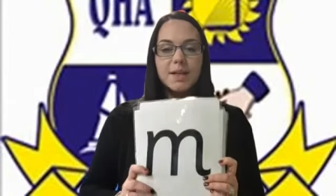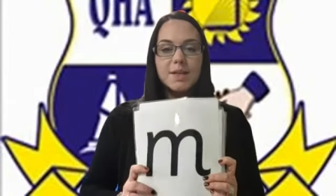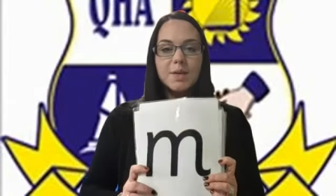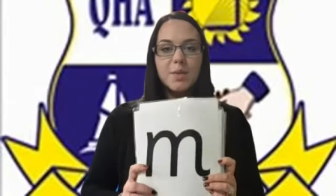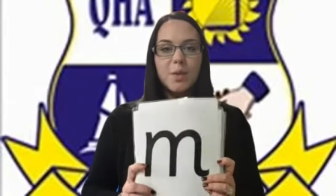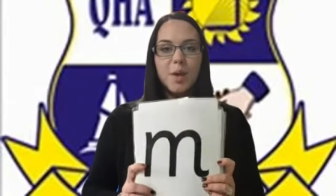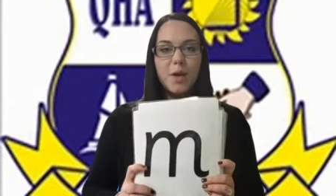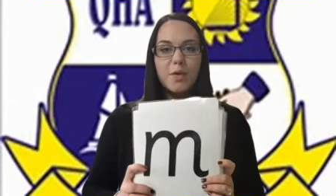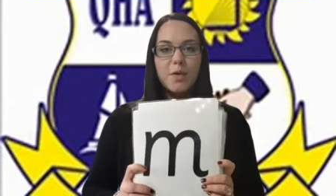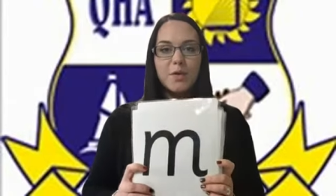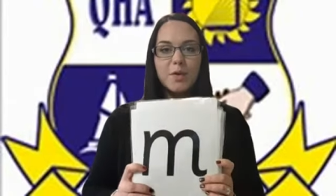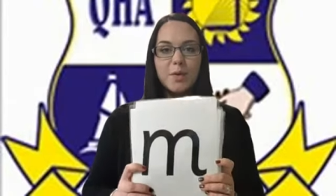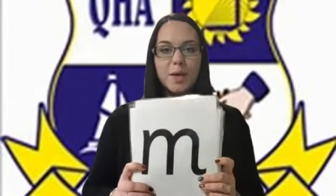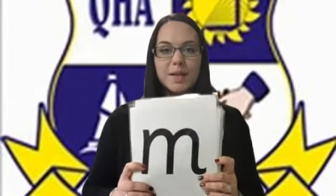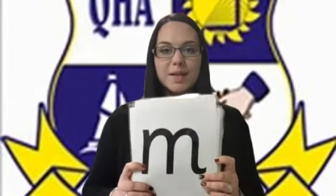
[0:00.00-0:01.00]
So we'll go
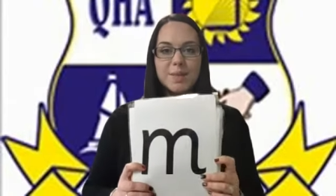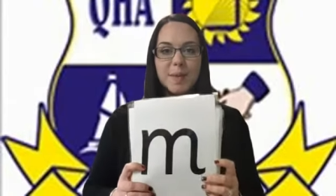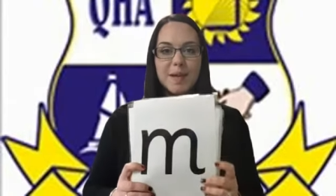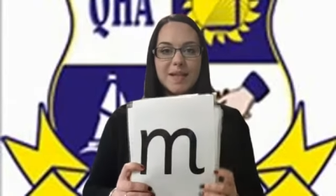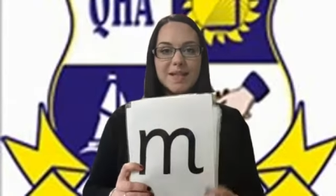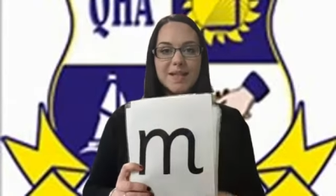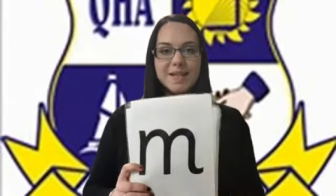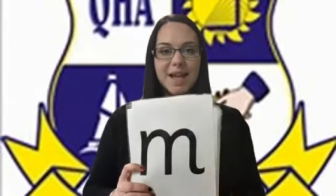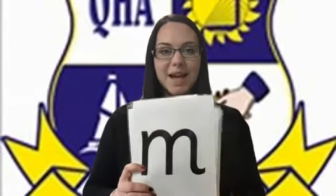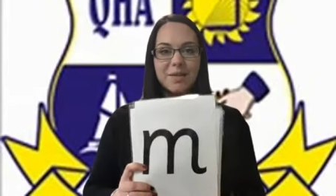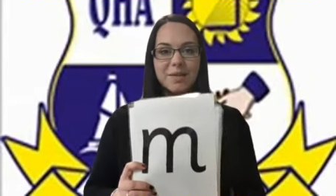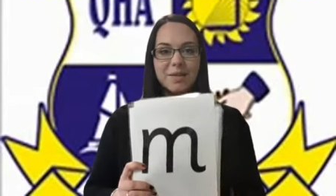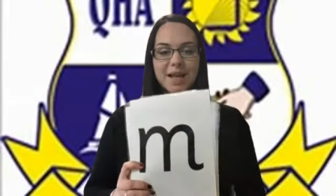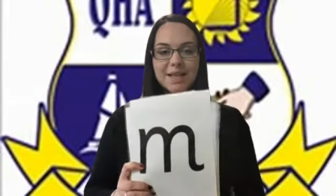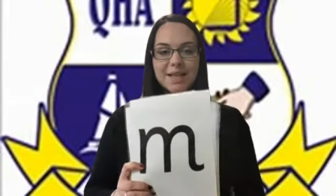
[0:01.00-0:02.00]
through a speedy
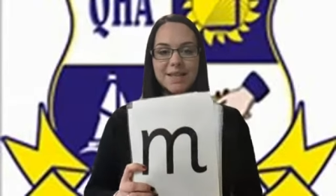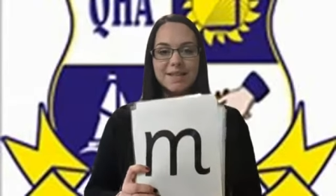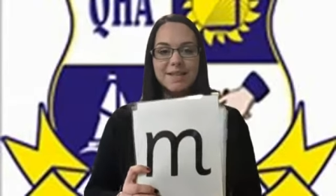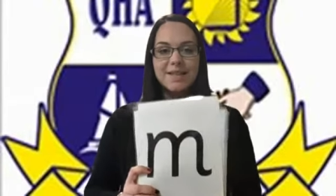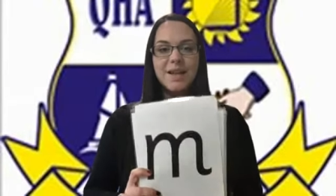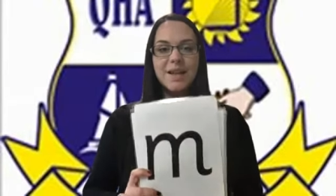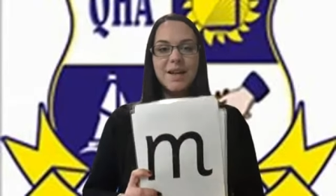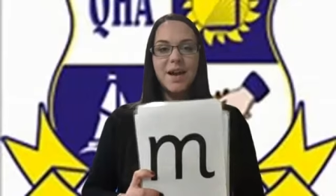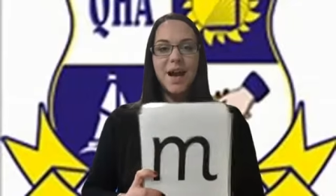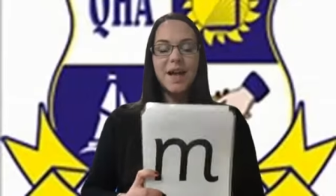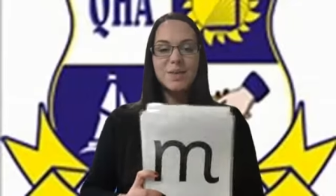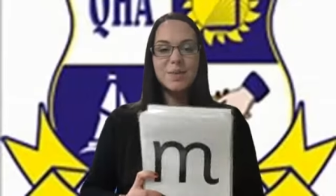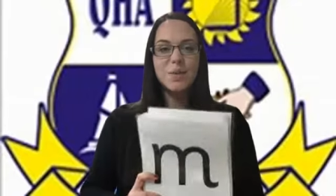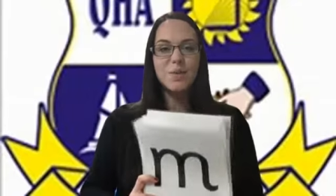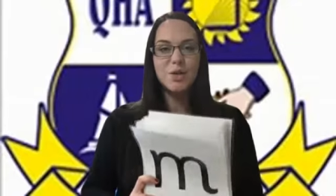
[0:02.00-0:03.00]
sound lesson
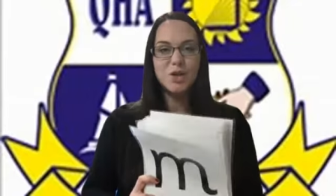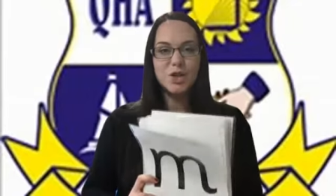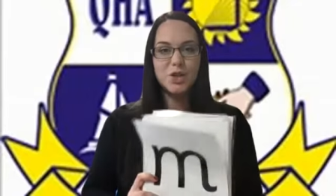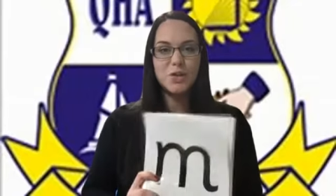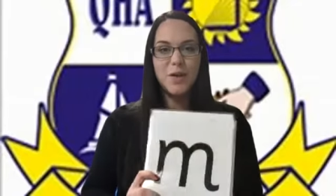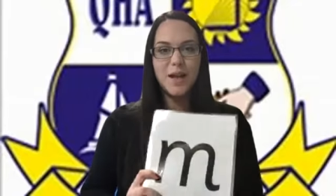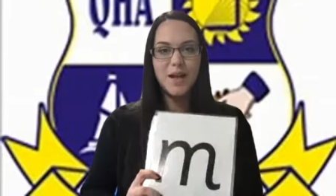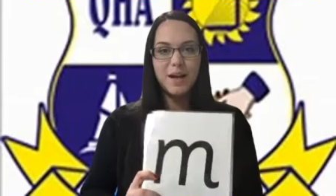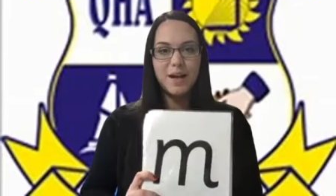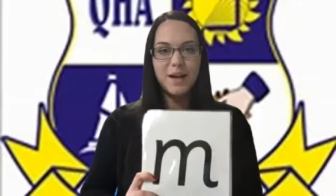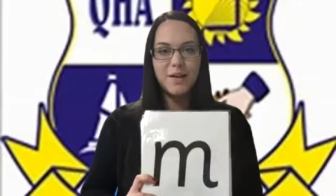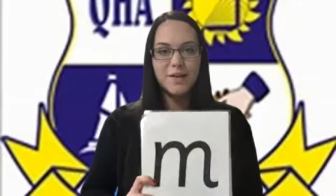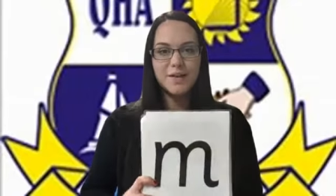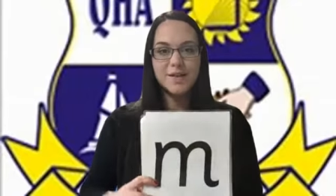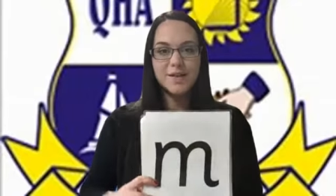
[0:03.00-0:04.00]
as we would do in
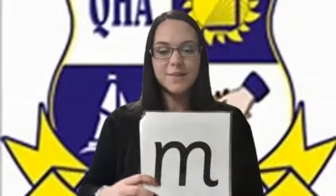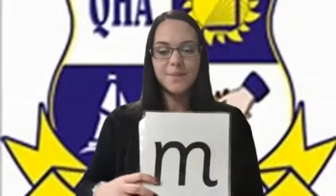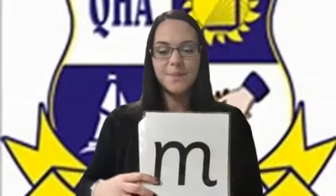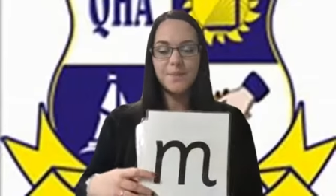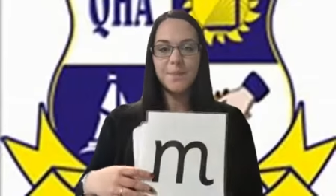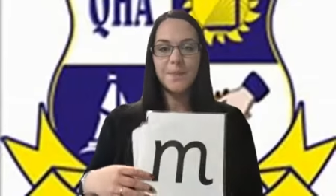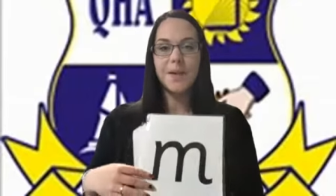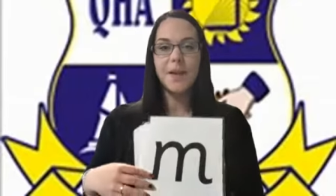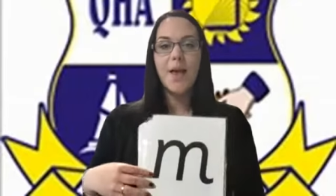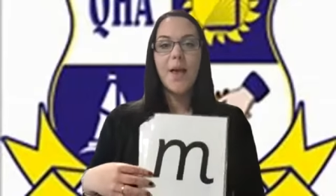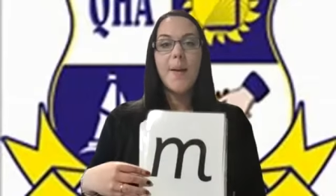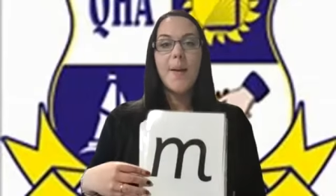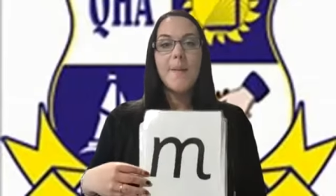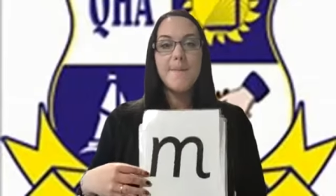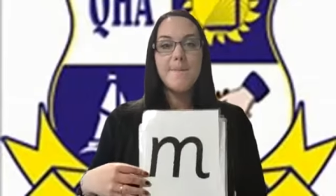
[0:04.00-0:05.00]
class.
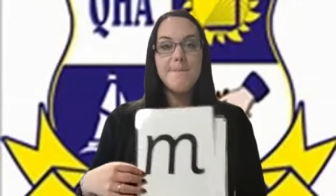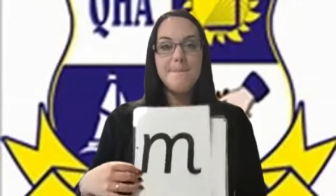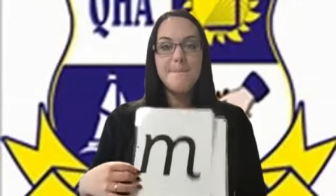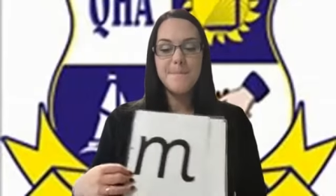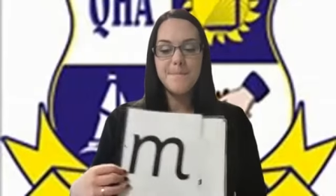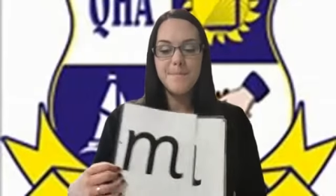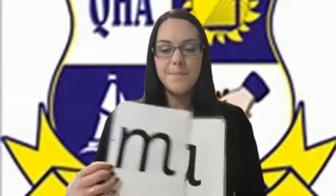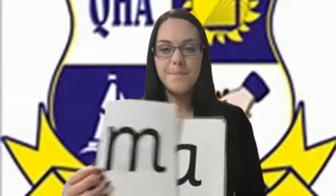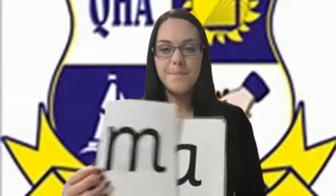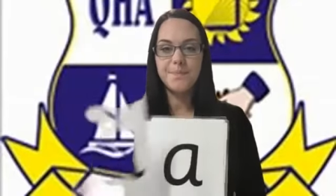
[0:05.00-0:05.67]
A,